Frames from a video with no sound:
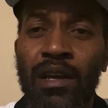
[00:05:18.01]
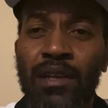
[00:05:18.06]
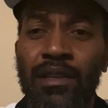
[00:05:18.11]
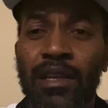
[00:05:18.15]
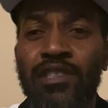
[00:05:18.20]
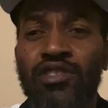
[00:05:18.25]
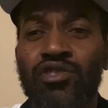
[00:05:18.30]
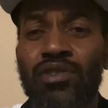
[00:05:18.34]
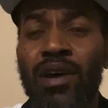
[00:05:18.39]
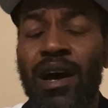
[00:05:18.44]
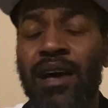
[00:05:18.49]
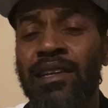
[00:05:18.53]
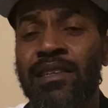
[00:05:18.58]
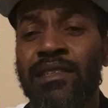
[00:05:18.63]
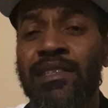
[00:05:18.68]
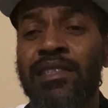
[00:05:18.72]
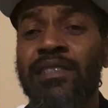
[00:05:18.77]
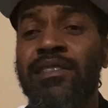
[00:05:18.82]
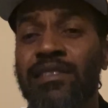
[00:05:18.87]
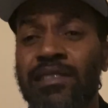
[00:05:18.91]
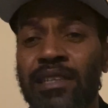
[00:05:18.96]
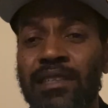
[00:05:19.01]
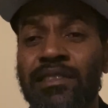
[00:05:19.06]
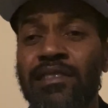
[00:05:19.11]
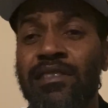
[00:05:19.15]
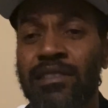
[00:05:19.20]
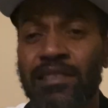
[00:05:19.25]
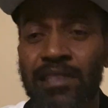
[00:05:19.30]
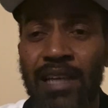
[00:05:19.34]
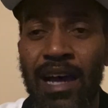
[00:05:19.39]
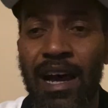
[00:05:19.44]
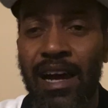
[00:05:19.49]
They trying to
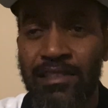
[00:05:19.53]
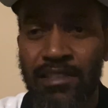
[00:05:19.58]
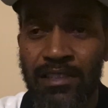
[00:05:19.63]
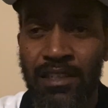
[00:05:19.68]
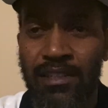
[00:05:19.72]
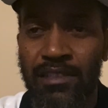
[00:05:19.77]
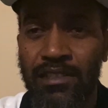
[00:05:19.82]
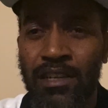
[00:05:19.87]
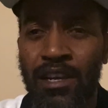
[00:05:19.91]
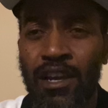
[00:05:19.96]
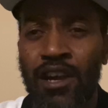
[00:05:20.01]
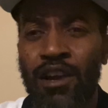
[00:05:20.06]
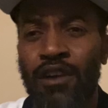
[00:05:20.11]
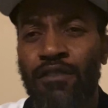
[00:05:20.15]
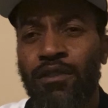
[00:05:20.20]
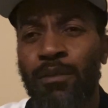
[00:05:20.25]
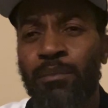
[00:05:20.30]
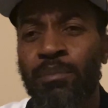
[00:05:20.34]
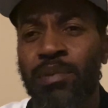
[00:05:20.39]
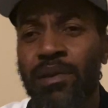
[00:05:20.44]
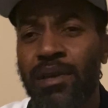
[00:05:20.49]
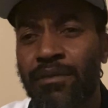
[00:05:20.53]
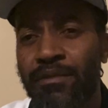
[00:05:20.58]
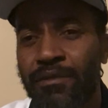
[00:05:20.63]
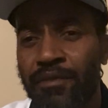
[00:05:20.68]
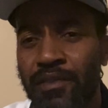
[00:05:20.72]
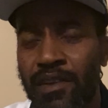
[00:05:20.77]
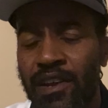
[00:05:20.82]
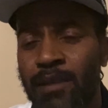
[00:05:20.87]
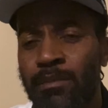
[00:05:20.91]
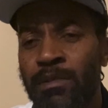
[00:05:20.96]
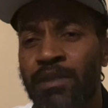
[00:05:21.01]
desensitize us from being
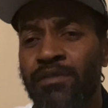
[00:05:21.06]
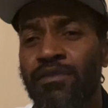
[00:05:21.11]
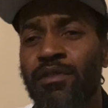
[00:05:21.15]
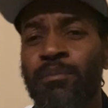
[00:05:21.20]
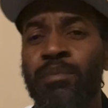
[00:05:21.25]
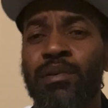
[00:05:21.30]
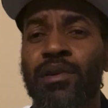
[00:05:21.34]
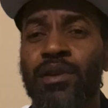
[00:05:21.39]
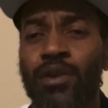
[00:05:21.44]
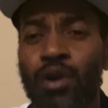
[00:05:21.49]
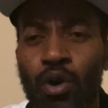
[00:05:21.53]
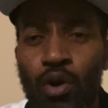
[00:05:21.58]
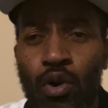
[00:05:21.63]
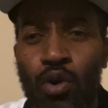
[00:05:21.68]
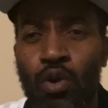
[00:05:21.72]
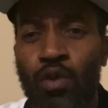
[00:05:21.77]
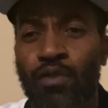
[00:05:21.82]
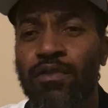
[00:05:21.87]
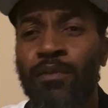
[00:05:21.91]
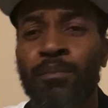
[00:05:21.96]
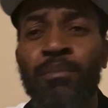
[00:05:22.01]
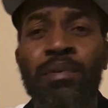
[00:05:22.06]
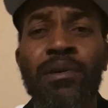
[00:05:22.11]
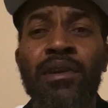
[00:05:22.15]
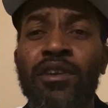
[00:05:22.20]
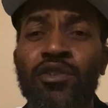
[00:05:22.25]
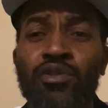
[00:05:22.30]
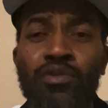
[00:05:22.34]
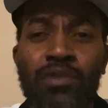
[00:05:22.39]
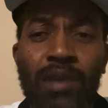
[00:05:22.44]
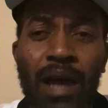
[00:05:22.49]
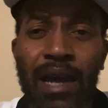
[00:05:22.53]
family, from being whole, from
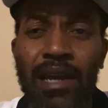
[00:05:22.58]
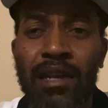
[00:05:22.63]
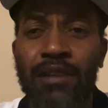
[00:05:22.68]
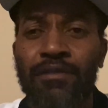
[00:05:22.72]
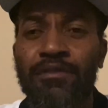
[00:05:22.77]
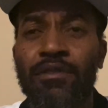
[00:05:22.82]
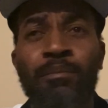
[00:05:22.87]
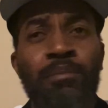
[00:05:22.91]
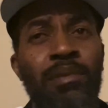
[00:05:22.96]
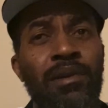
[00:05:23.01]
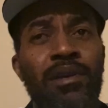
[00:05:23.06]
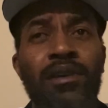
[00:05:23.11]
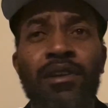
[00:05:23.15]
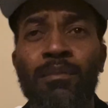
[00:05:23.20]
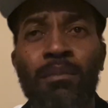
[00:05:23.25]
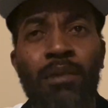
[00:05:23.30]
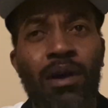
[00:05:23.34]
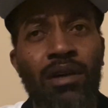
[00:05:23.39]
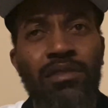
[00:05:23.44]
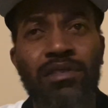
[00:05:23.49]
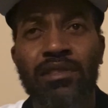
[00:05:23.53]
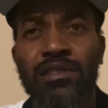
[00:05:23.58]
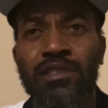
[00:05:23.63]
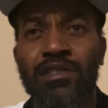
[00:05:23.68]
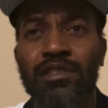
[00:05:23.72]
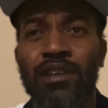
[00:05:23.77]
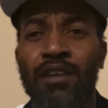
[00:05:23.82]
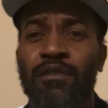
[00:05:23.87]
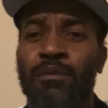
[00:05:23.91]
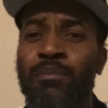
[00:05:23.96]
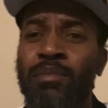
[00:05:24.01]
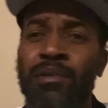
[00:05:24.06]
being united, from being amongst each
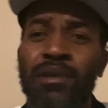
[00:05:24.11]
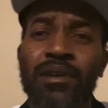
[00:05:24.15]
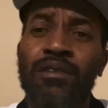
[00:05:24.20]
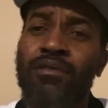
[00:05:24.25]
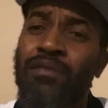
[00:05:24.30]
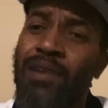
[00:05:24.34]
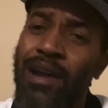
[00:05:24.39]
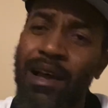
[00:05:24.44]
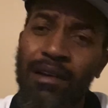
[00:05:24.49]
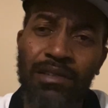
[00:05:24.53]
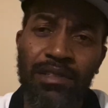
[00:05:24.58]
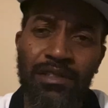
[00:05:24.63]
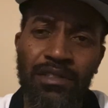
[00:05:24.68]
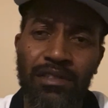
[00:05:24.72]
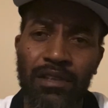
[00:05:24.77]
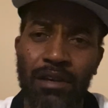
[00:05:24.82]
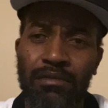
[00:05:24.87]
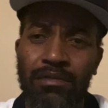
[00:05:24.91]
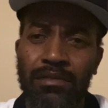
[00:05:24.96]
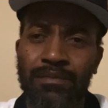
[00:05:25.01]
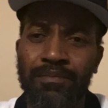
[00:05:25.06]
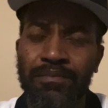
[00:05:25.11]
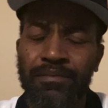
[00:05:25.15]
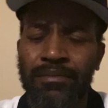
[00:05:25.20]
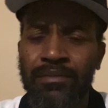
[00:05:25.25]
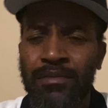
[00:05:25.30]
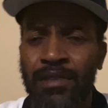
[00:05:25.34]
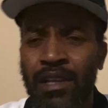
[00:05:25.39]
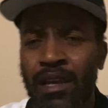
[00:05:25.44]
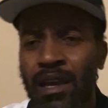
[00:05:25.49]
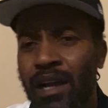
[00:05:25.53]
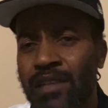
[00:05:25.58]
other, being around each other.
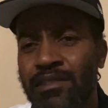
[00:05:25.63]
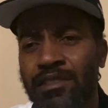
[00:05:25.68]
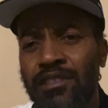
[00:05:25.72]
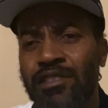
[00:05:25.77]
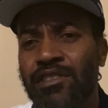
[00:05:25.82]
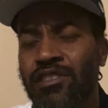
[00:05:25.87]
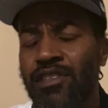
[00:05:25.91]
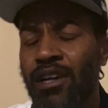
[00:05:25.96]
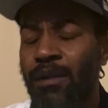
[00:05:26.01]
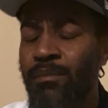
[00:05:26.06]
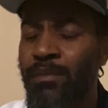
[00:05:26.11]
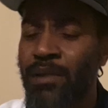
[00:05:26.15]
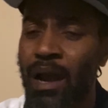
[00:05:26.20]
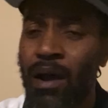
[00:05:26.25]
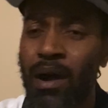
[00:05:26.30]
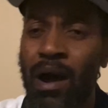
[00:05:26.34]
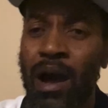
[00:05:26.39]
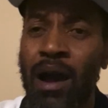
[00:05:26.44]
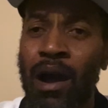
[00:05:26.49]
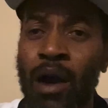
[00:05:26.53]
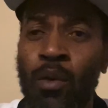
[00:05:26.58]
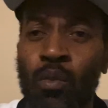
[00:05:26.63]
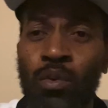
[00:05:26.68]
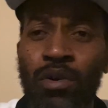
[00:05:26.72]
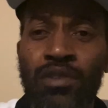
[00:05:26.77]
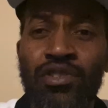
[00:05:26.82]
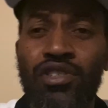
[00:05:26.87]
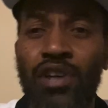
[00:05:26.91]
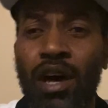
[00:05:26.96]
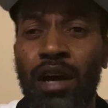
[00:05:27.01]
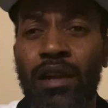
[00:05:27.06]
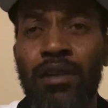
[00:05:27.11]
That's just something that I
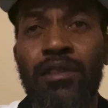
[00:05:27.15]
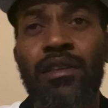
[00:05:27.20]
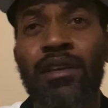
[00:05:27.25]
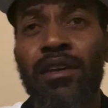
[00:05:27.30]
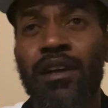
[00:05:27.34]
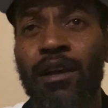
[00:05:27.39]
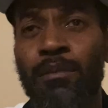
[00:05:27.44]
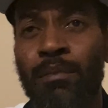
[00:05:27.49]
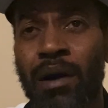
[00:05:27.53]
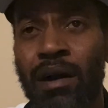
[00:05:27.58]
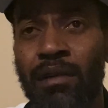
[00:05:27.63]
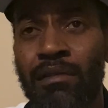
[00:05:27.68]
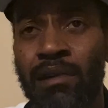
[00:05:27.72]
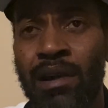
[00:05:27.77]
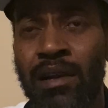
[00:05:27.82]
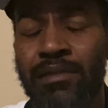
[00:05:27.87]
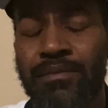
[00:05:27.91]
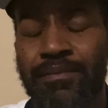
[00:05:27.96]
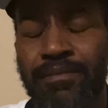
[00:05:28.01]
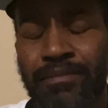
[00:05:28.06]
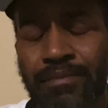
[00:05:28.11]
want y'all to think about, right?